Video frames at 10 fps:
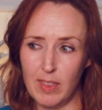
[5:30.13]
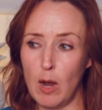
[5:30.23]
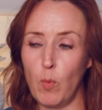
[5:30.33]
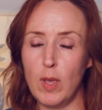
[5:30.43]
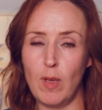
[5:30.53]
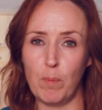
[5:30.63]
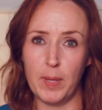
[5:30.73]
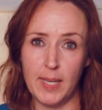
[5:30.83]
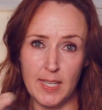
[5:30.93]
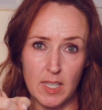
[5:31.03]
That way you have
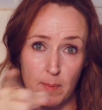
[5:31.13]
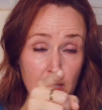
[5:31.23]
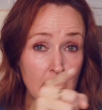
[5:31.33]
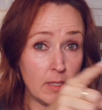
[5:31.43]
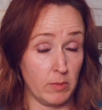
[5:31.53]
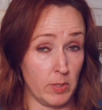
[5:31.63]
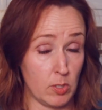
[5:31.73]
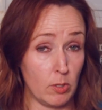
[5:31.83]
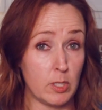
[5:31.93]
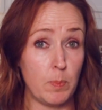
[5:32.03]
plenty of time to get your
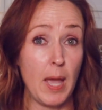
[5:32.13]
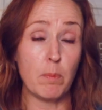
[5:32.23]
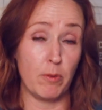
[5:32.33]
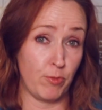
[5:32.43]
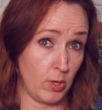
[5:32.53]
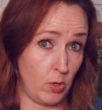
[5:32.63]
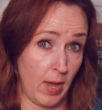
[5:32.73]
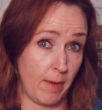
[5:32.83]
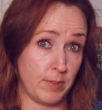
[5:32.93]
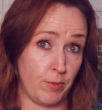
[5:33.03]
results back before you
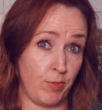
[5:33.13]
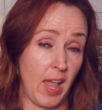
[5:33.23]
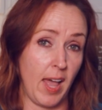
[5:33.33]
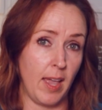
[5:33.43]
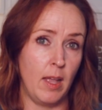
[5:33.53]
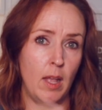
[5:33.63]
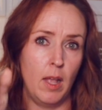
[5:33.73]
have to fly.